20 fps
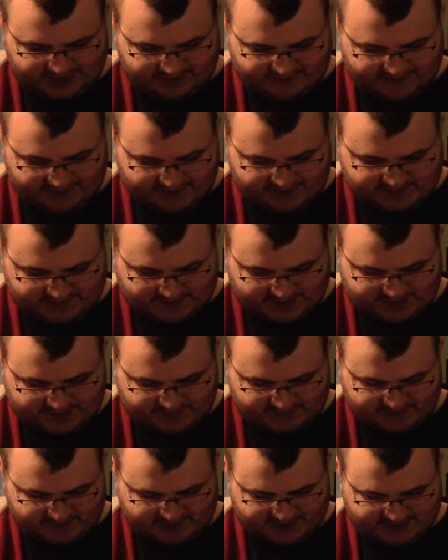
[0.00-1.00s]
advanced
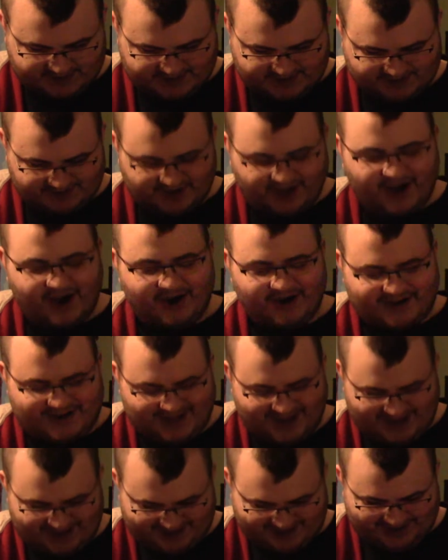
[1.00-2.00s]
specimens the
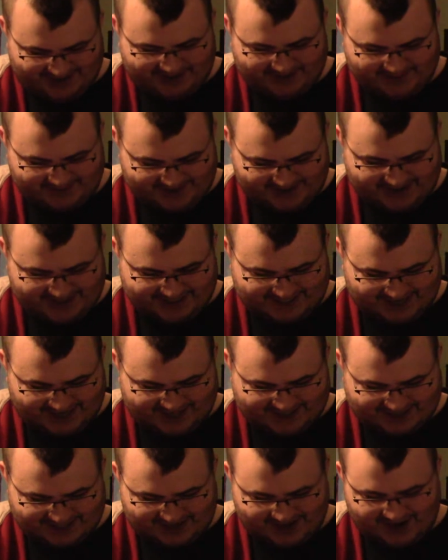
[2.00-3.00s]
okay the human race
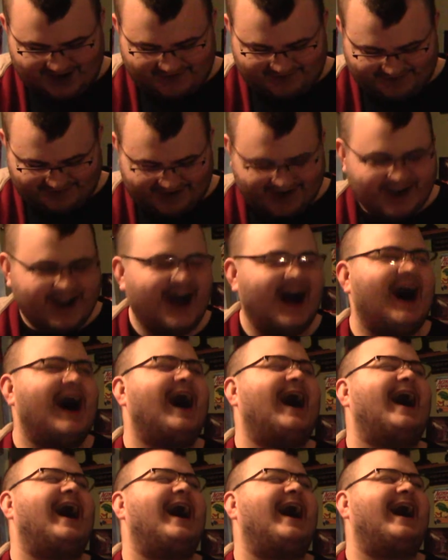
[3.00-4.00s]
has to offer.
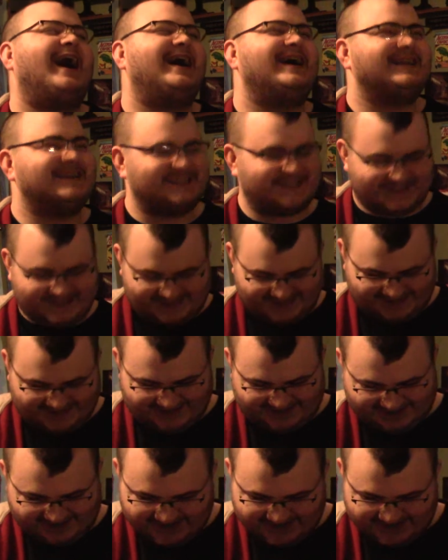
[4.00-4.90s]
I see.